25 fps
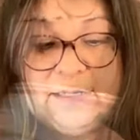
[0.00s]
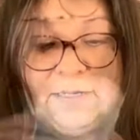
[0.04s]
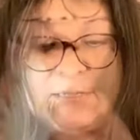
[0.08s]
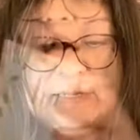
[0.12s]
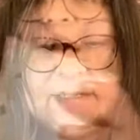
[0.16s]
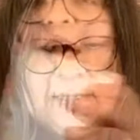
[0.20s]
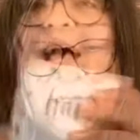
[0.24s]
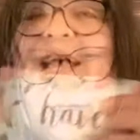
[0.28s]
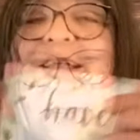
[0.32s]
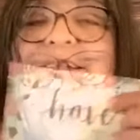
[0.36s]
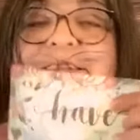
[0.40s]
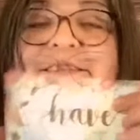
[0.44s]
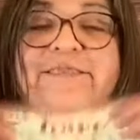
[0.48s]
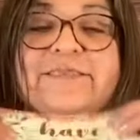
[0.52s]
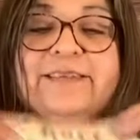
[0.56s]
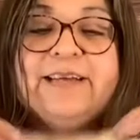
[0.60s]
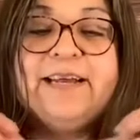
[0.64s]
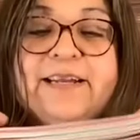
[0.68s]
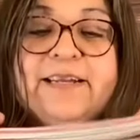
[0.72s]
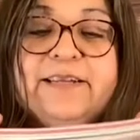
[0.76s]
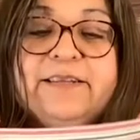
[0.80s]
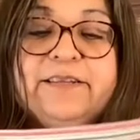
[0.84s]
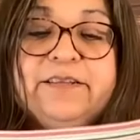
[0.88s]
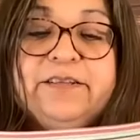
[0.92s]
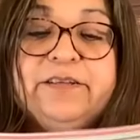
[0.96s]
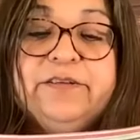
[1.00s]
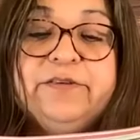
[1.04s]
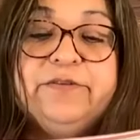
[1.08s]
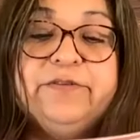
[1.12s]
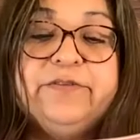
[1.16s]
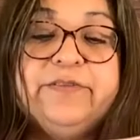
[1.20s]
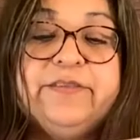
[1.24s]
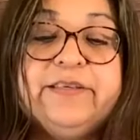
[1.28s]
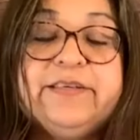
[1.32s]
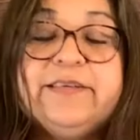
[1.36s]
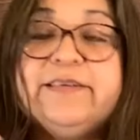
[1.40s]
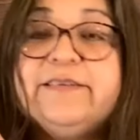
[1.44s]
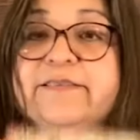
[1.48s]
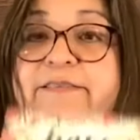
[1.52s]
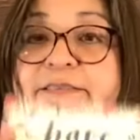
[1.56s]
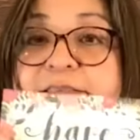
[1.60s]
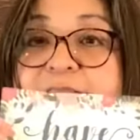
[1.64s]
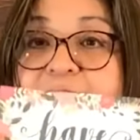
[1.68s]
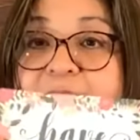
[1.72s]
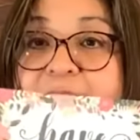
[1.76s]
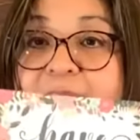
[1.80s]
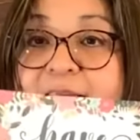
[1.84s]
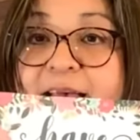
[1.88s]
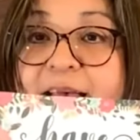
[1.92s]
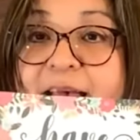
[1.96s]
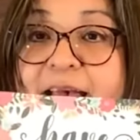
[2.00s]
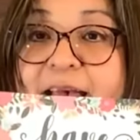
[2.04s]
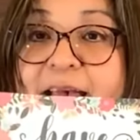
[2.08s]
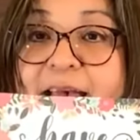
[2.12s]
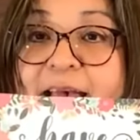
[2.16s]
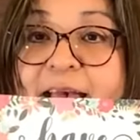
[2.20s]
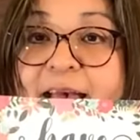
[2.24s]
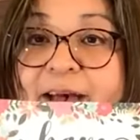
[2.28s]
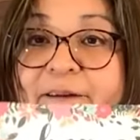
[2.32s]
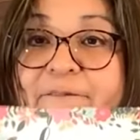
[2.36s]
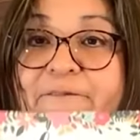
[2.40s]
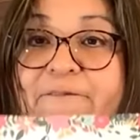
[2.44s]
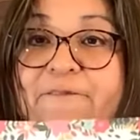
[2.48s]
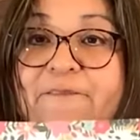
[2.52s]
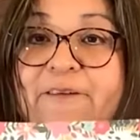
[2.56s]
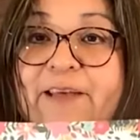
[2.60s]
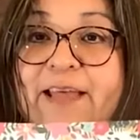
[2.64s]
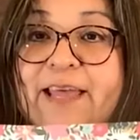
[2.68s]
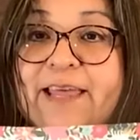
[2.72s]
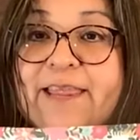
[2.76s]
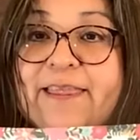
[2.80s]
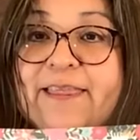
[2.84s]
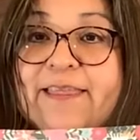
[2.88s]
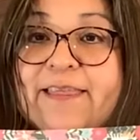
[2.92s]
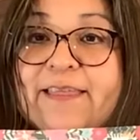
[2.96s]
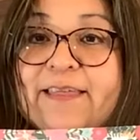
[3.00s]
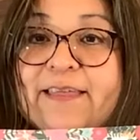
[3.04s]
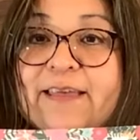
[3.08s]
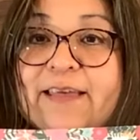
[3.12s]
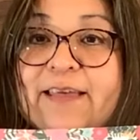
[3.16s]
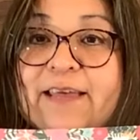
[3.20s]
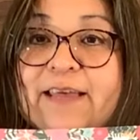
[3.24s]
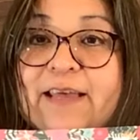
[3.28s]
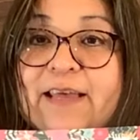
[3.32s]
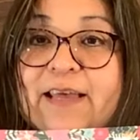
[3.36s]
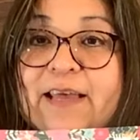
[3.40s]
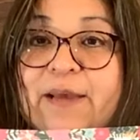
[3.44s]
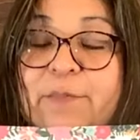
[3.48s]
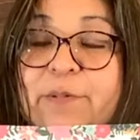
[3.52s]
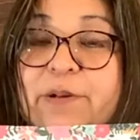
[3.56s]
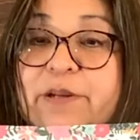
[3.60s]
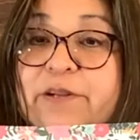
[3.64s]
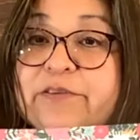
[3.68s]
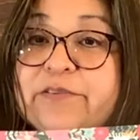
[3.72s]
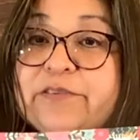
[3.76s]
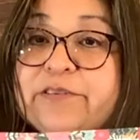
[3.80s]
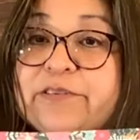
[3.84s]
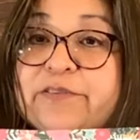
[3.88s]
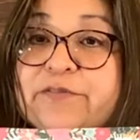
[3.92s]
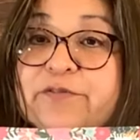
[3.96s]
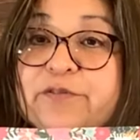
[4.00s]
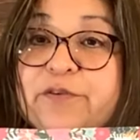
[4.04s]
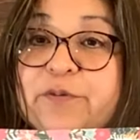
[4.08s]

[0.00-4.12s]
I decided to use this, Have Faith. I'm going to use this for